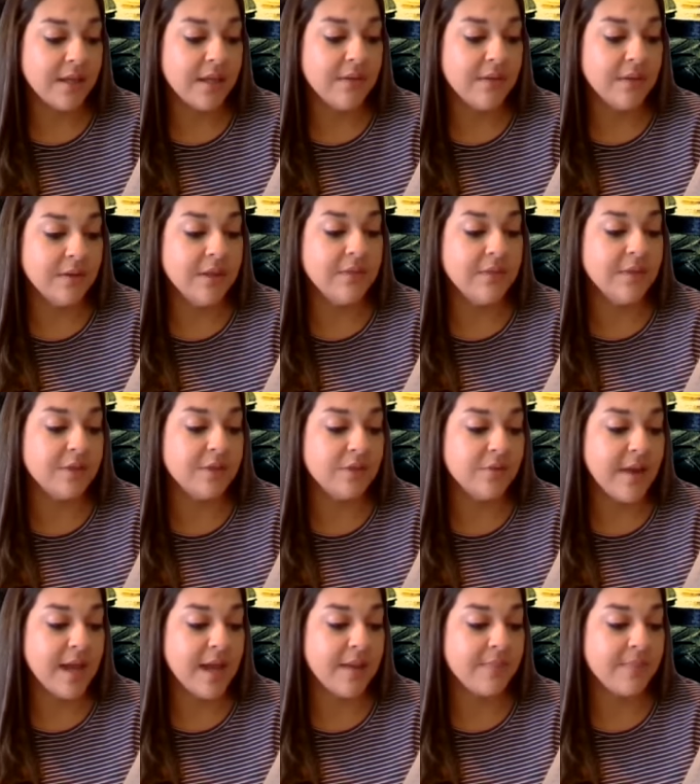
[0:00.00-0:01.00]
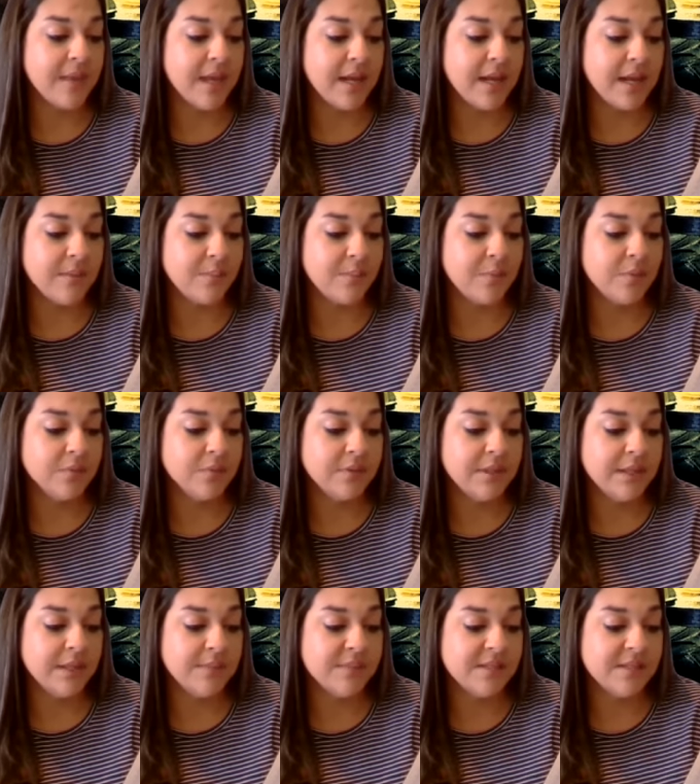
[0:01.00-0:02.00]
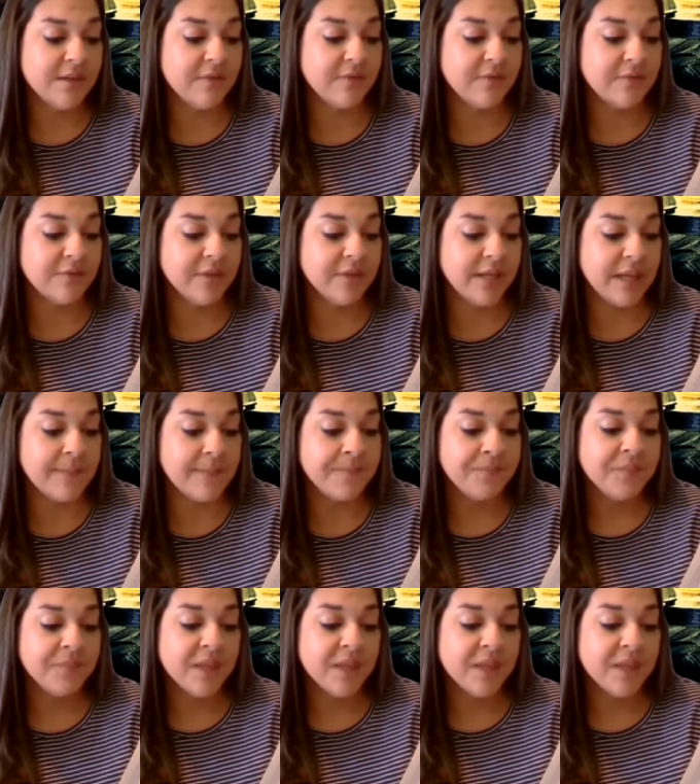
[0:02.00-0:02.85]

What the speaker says: in the trap and had pulled himself free.